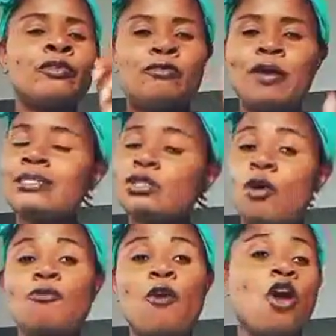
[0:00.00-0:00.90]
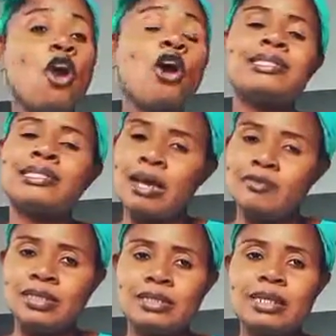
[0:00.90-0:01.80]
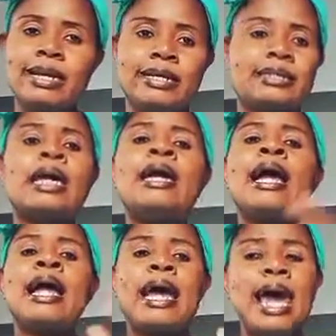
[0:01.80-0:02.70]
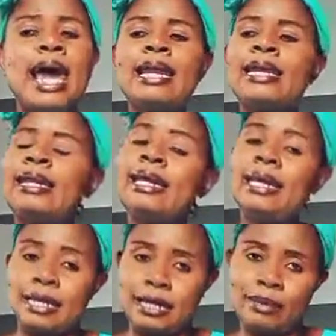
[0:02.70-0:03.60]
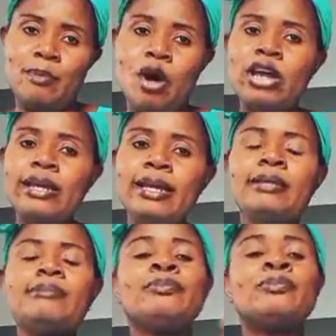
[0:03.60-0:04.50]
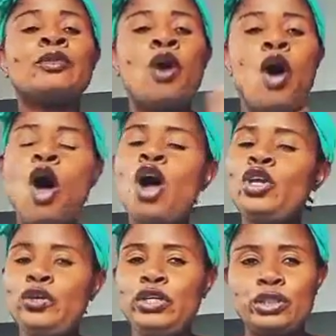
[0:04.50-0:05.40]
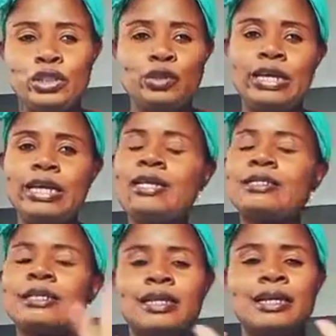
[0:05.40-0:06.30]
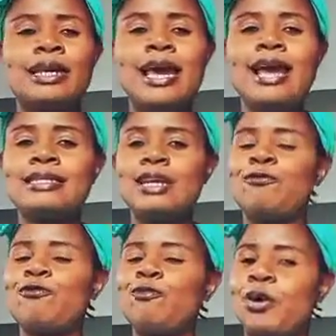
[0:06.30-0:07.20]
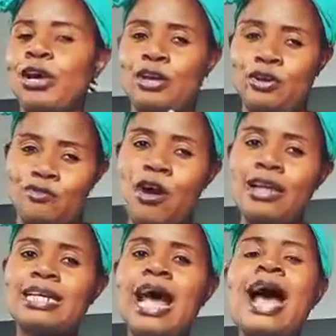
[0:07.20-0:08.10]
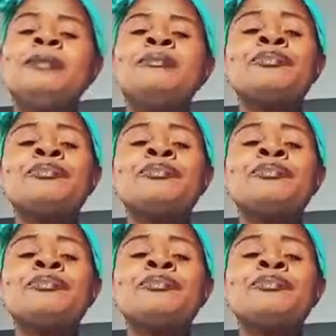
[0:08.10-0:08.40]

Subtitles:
First of all, on 17th, early in the morning, all you need to do is get a full bucket of water.